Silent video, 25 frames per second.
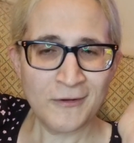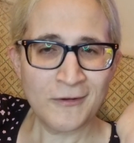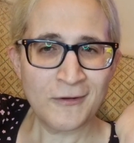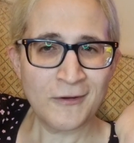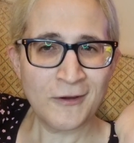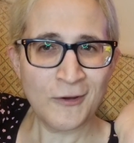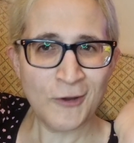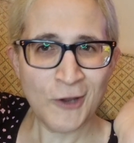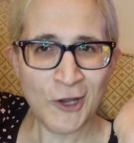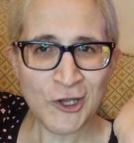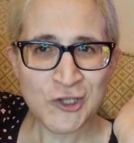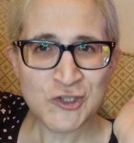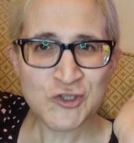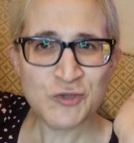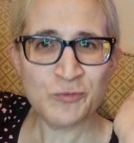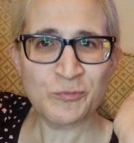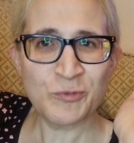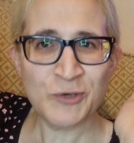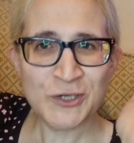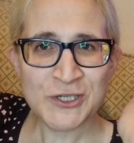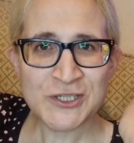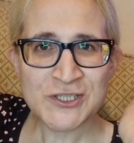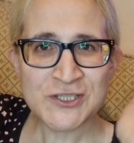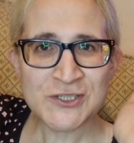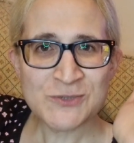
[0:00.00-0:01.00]
100
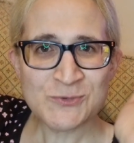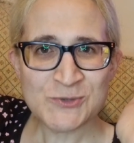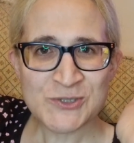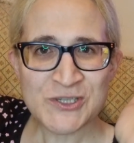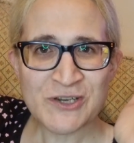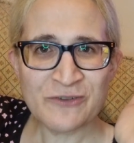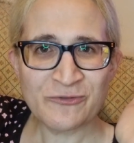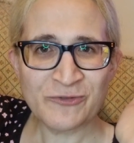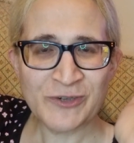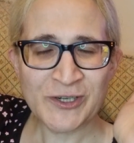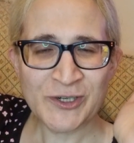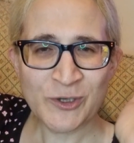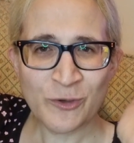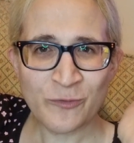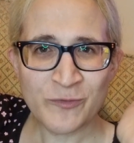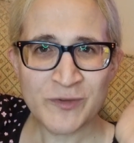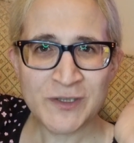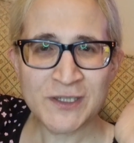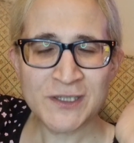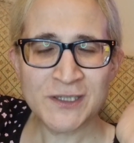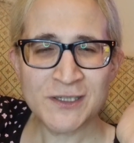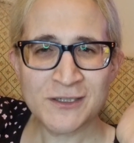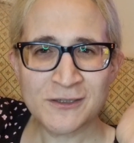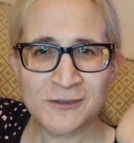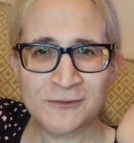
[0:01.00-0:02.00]
books which I've read over
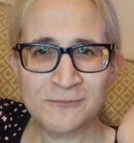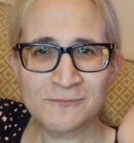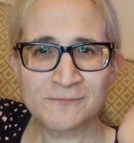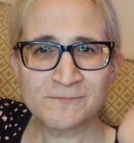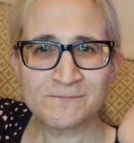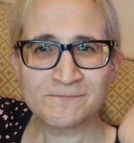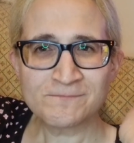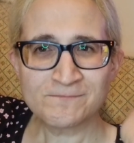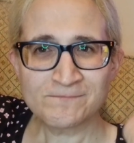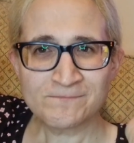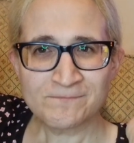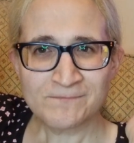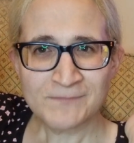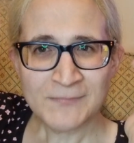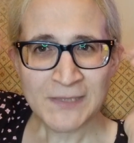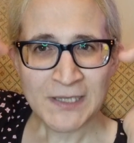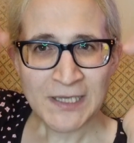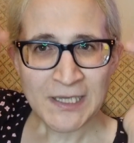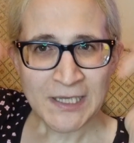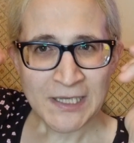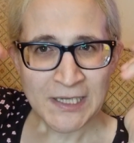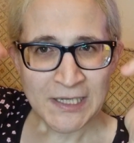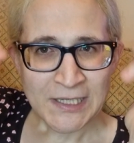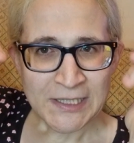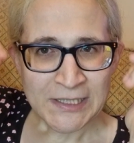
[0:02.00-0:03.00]
the year,
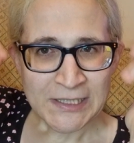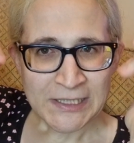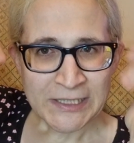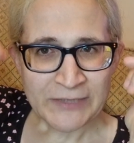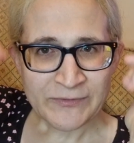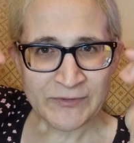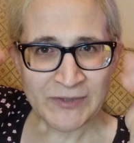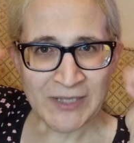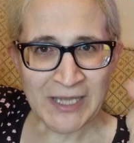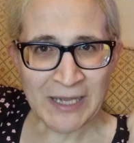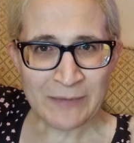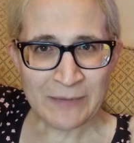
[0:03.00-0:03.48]
leave in the